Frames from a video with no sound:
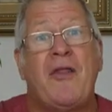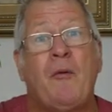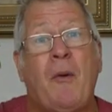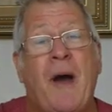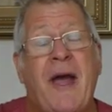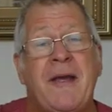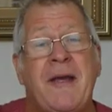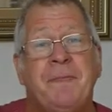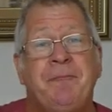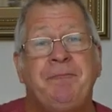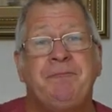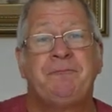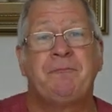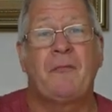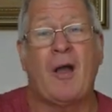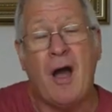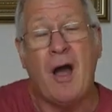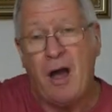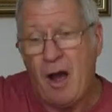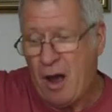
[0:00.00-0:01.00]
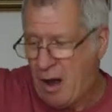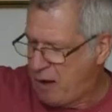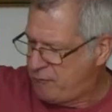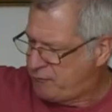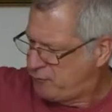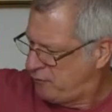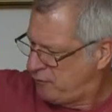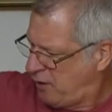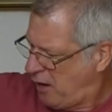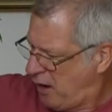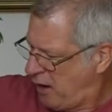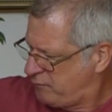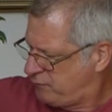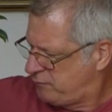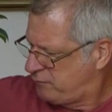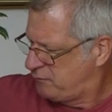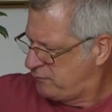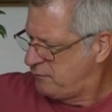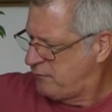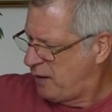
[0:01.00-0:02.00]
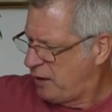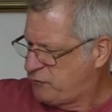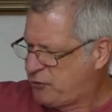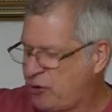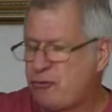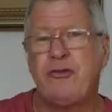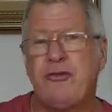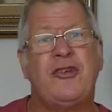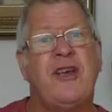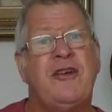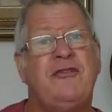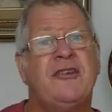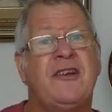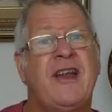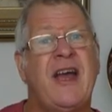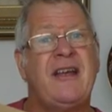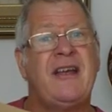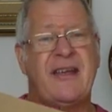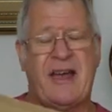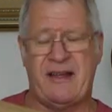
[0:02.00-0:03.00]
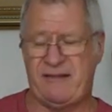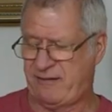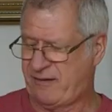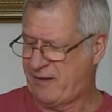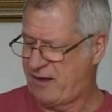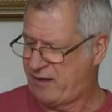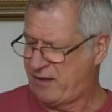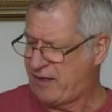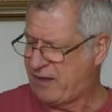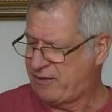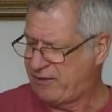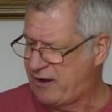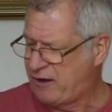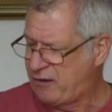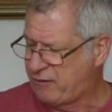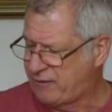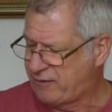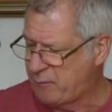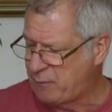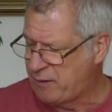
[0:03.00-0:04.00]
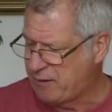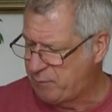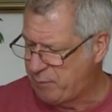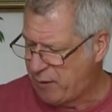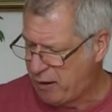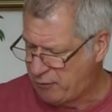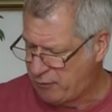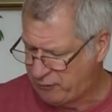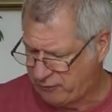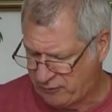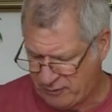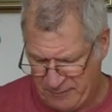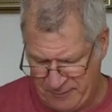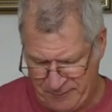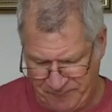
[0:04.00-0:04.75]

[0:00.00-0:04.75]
the way, I've just received today that thing you sent me in the post.